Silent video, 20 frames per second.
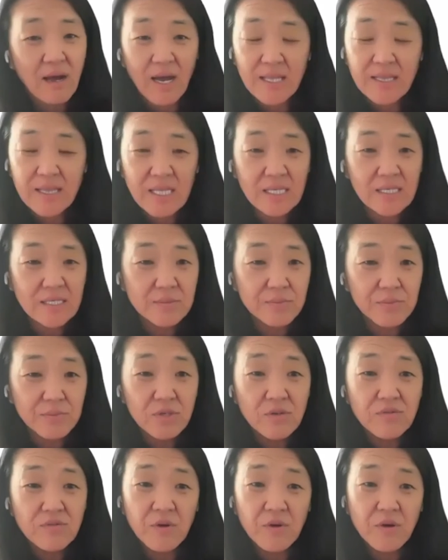I think it's
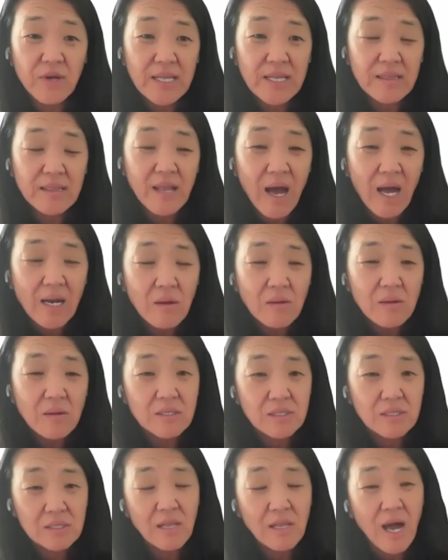beautiful. And
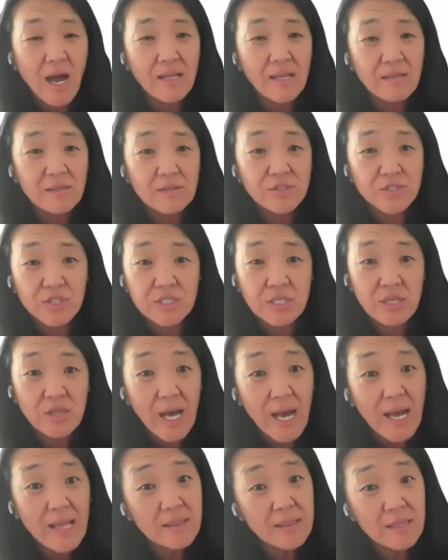not just
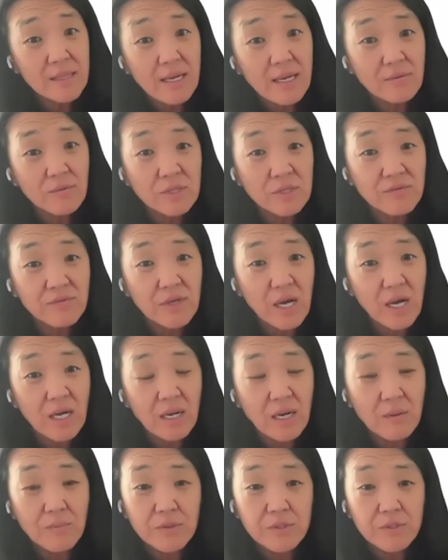that we've got
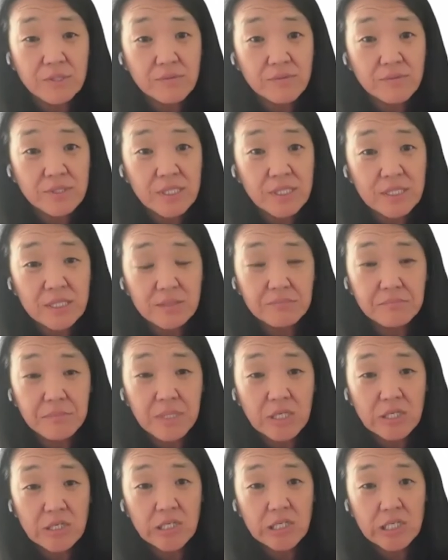upwards of 6
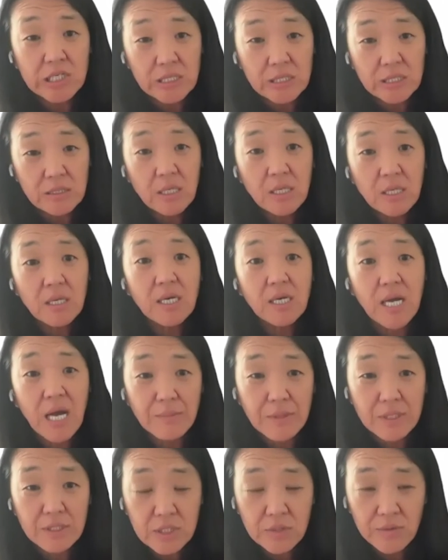million
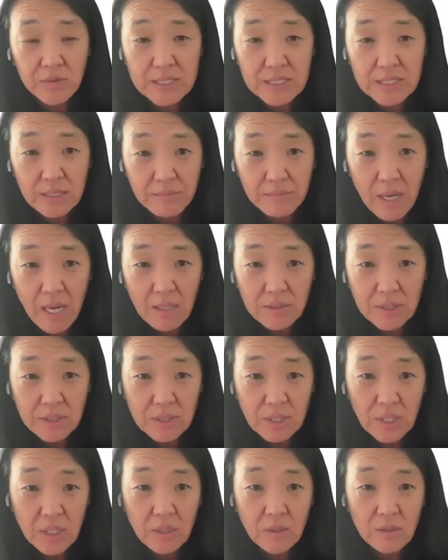coming to us in
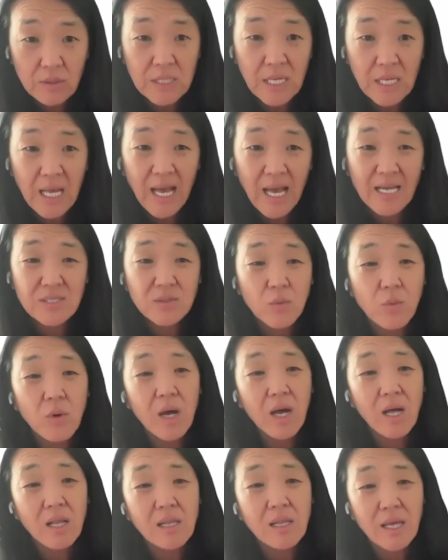milestones, as
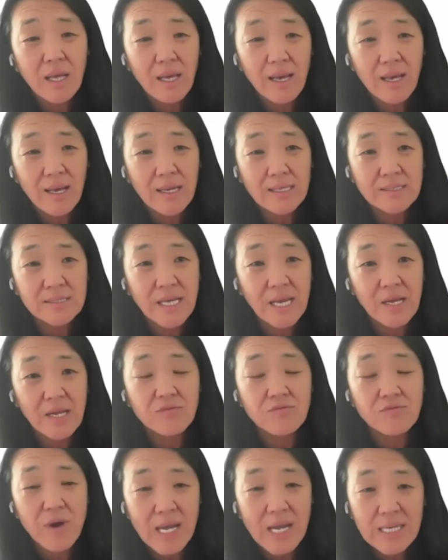well as a
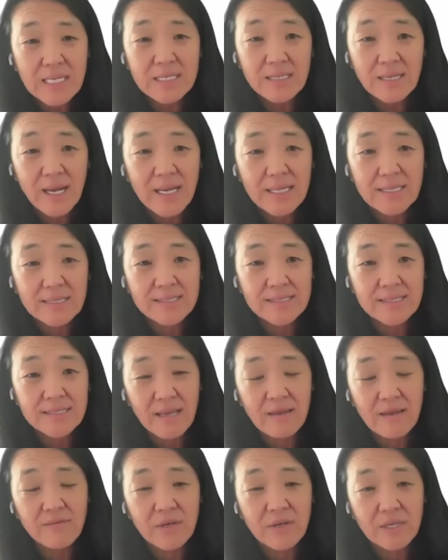recognized
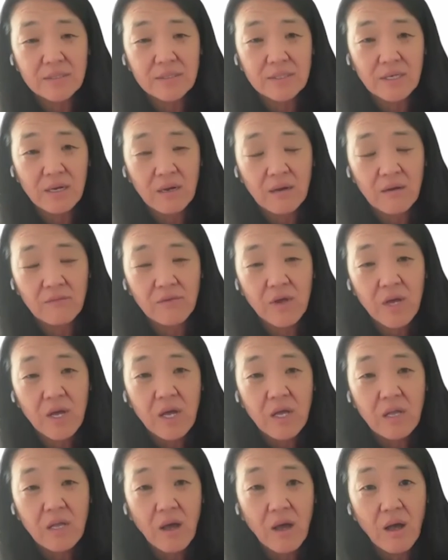savings of
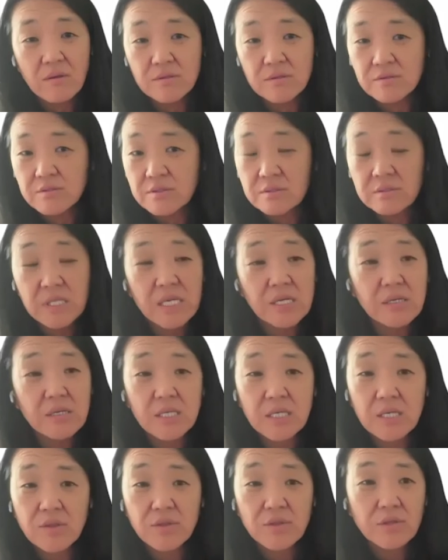
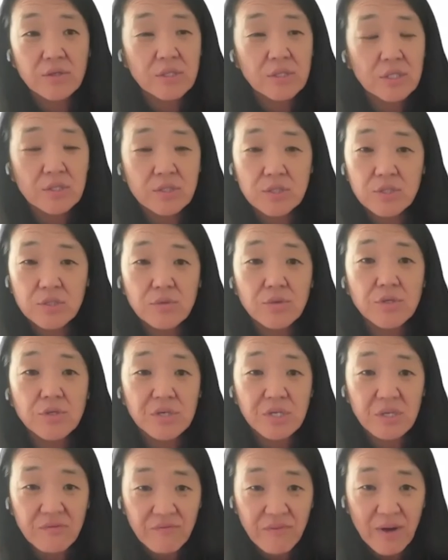nearly $32,
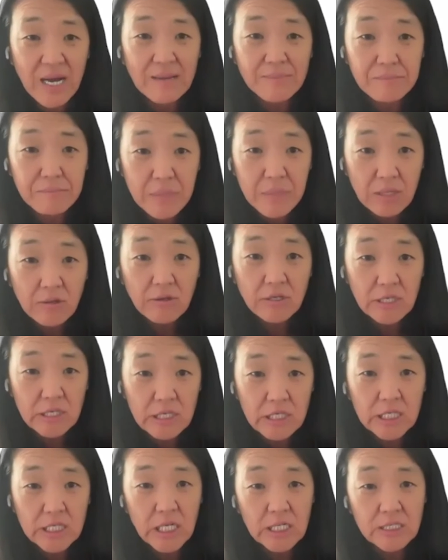$35
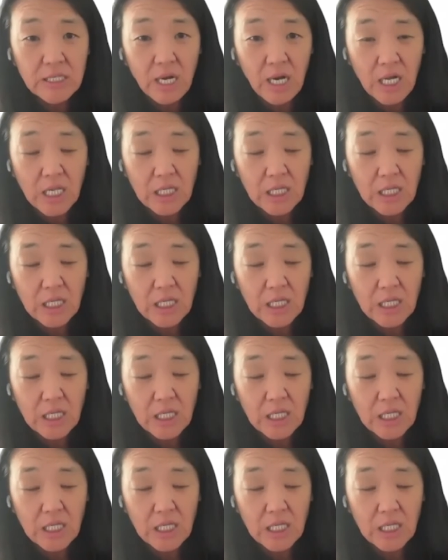million